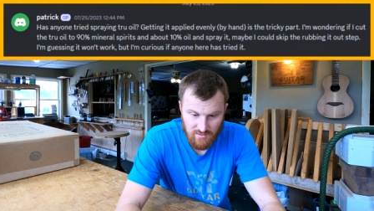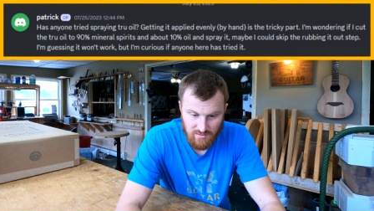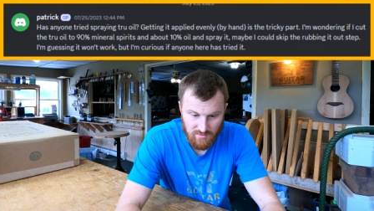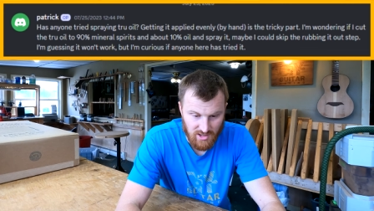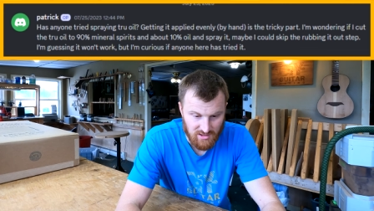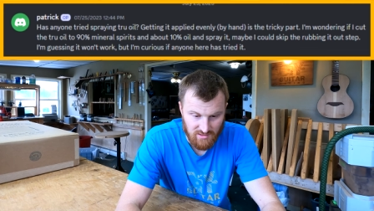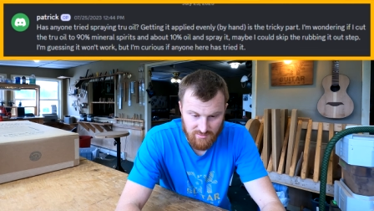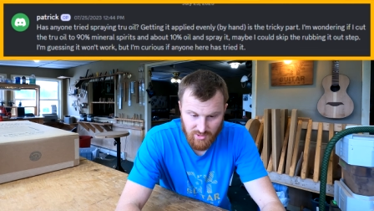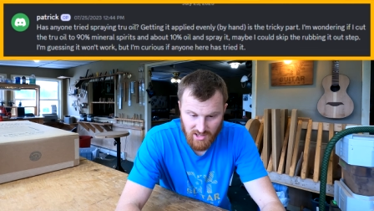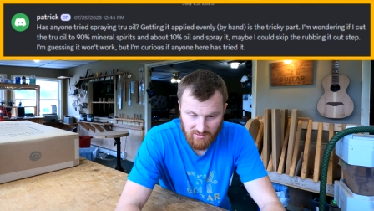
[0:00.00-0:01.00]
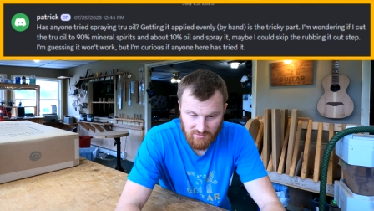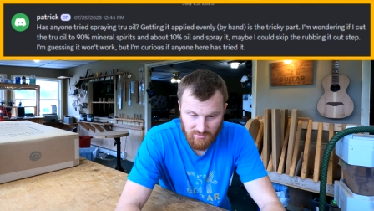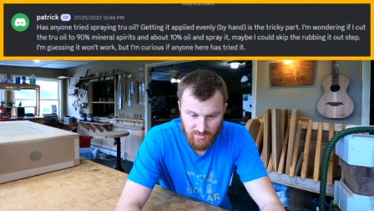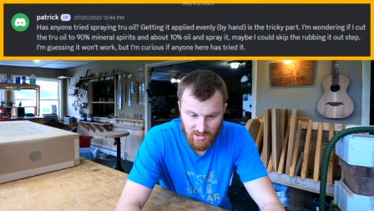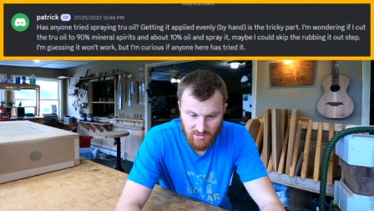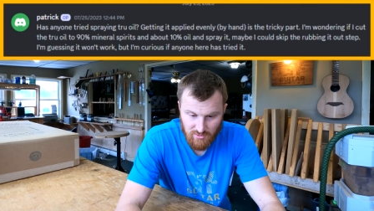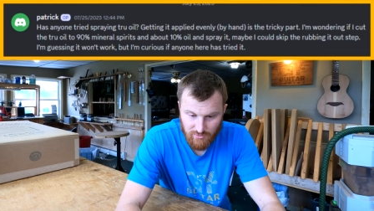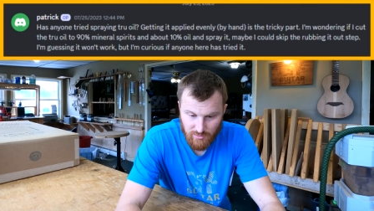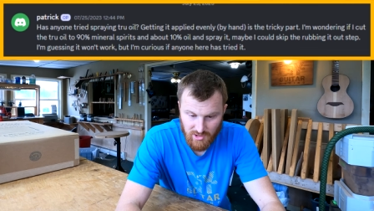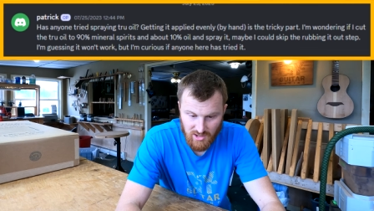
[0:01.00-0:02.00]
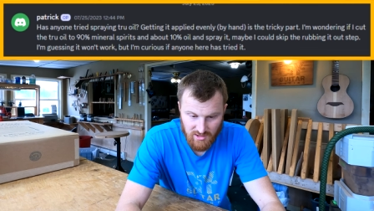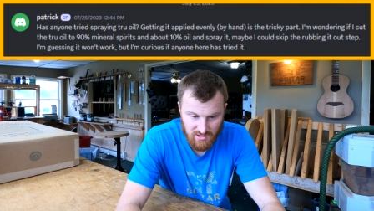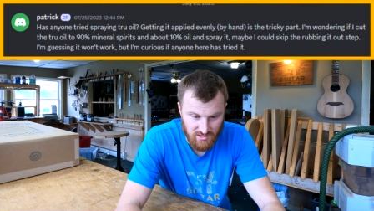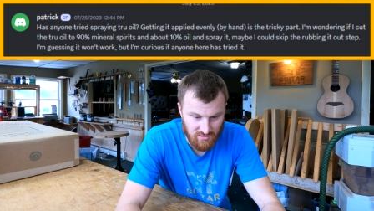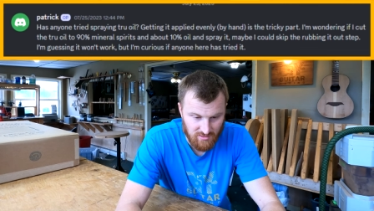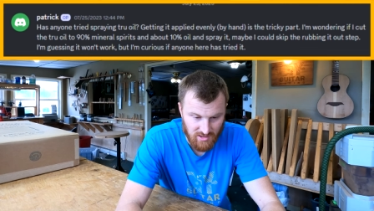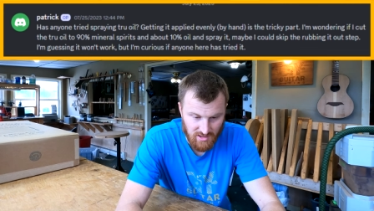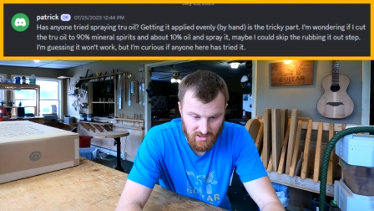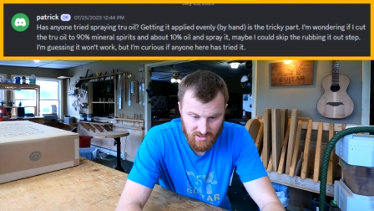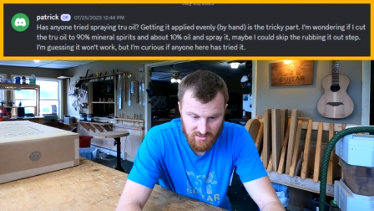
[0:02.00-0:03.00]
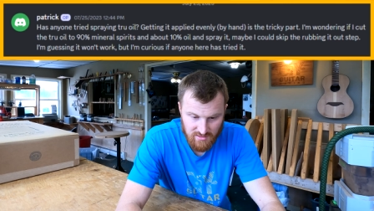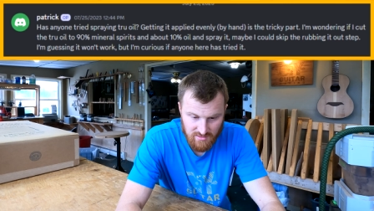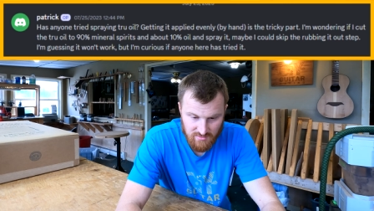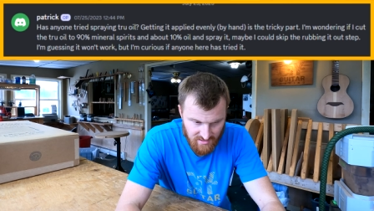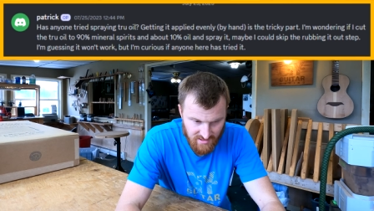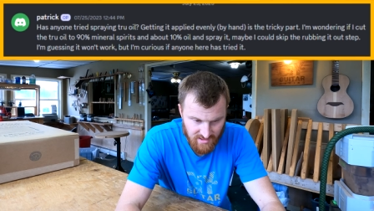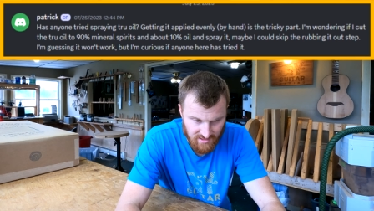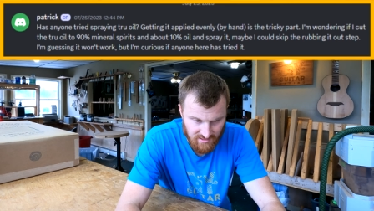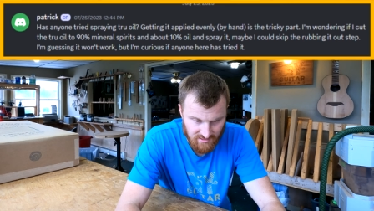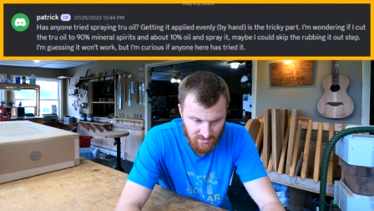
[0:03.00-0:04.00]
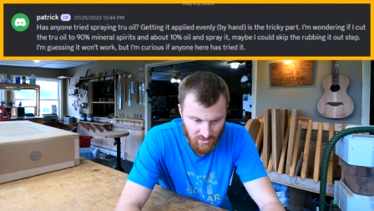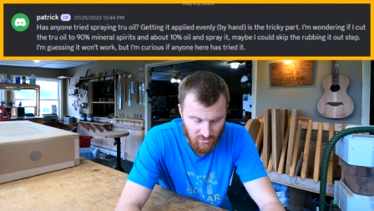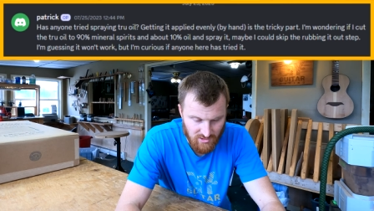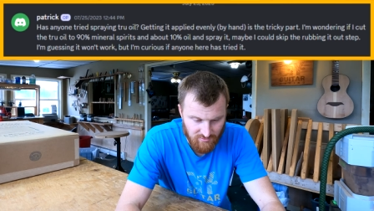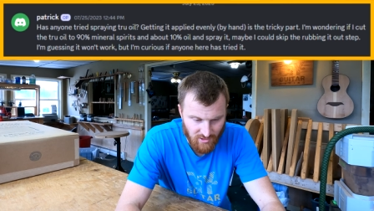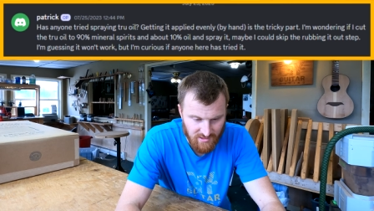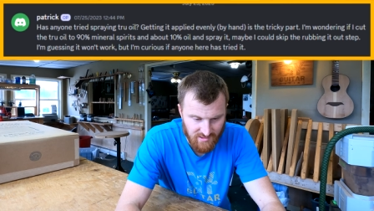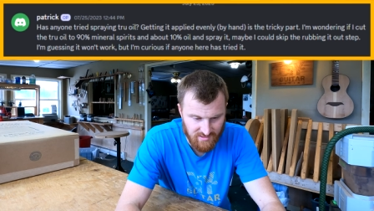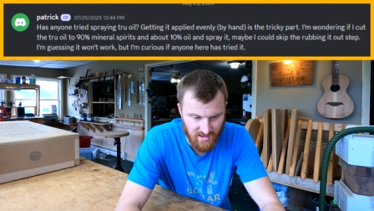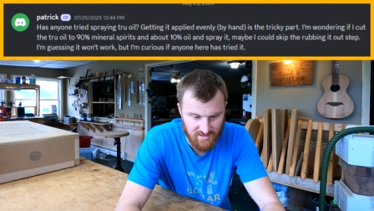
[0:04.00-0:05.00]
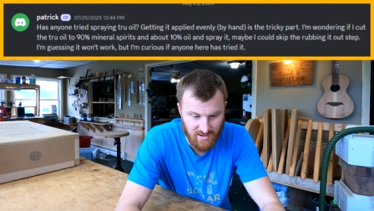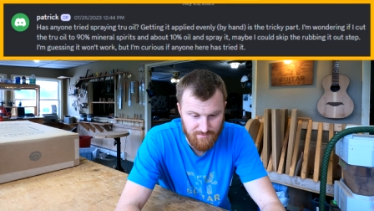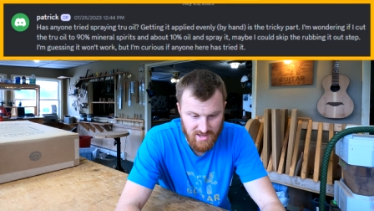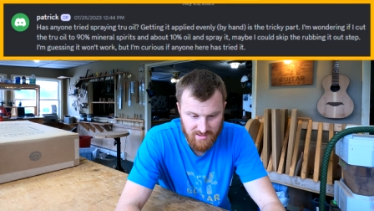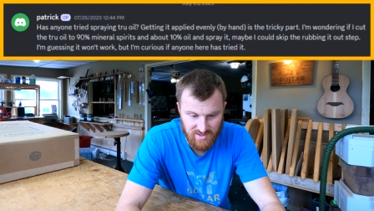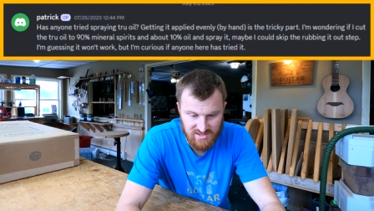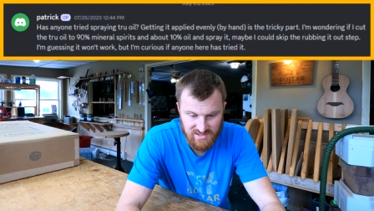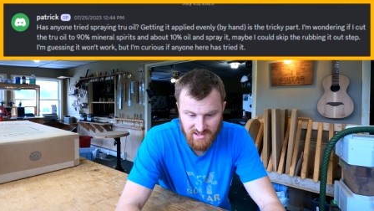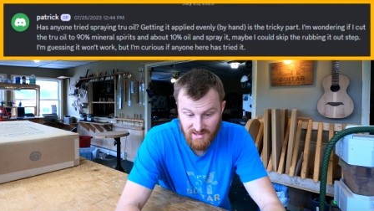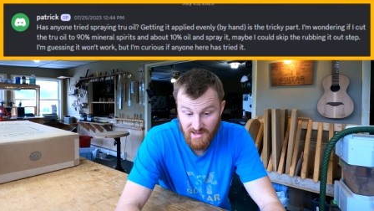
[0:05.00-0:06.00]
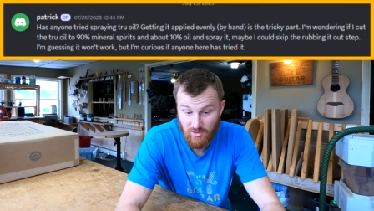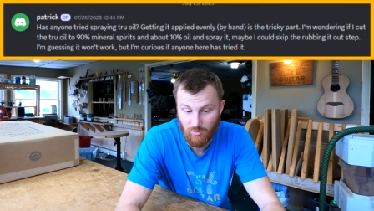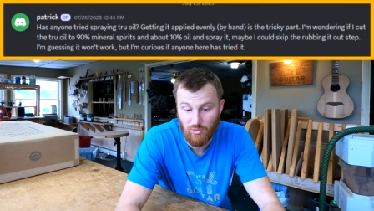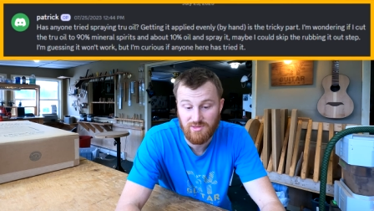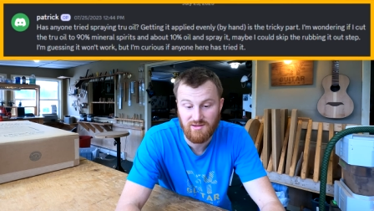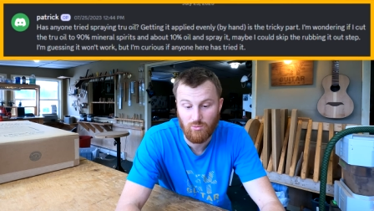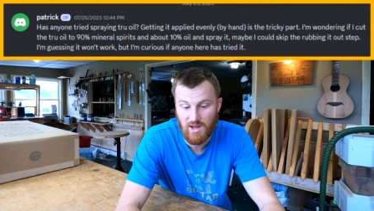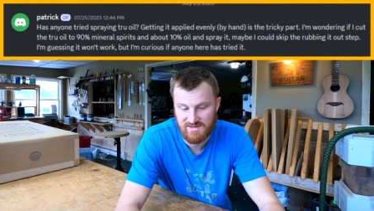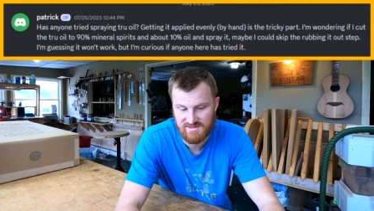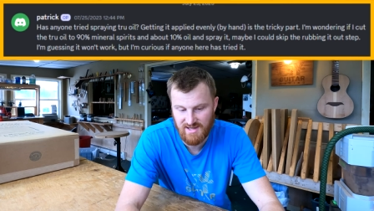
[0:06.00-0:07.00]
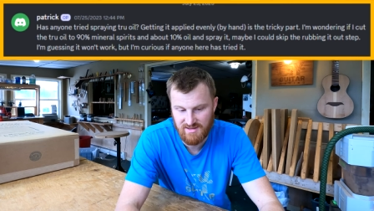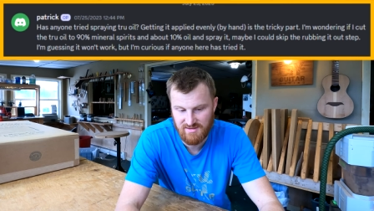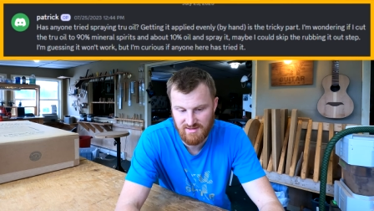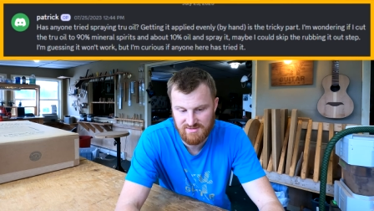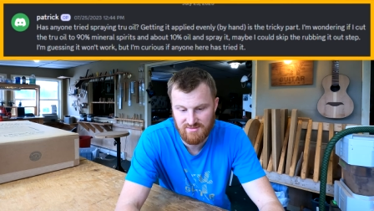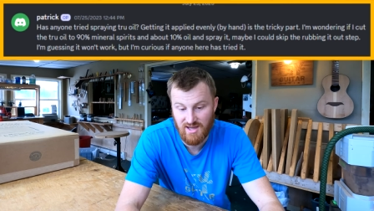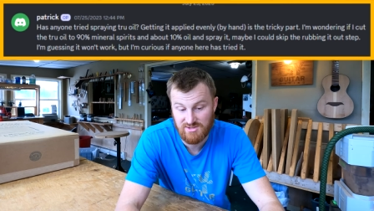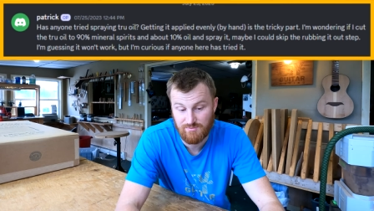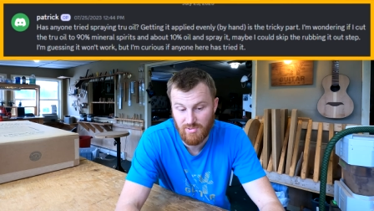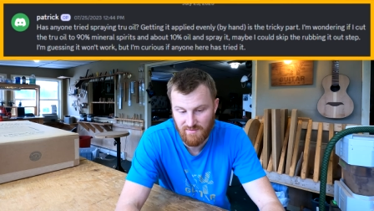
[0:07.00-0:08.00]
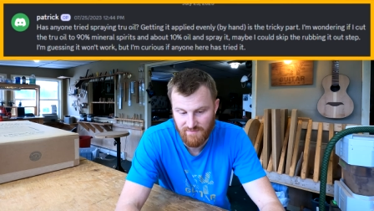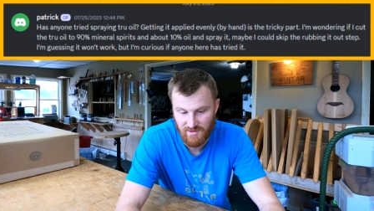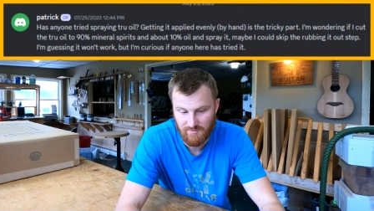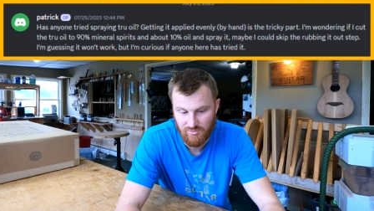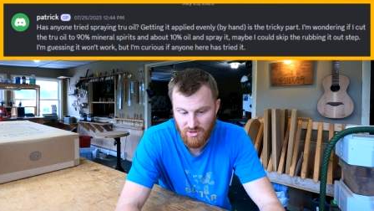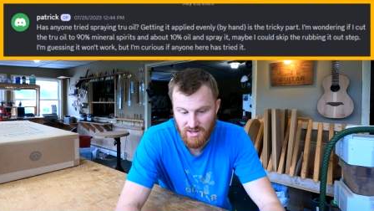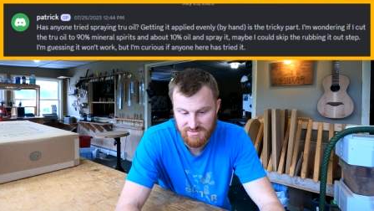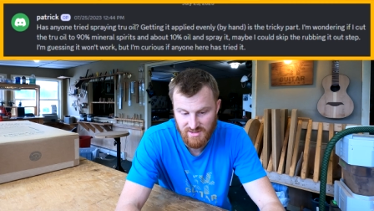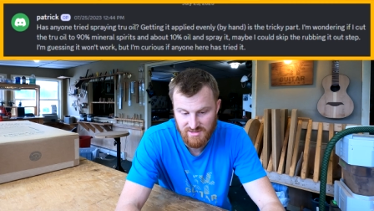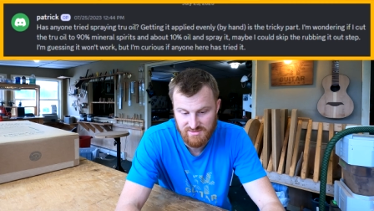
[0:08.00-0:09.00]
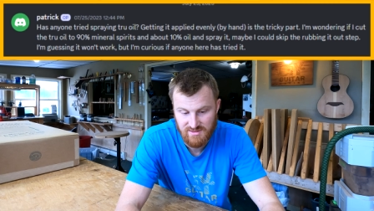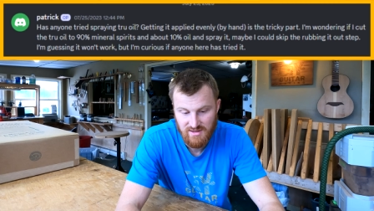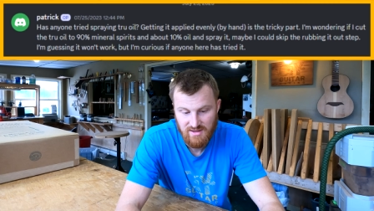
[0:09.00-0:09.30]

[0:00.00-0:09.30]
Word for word: The body is black limba over mahogany. Okay. Yeah, and then, you know, he writes at the end, I may be seeking help with the wet sanding slash buffing process.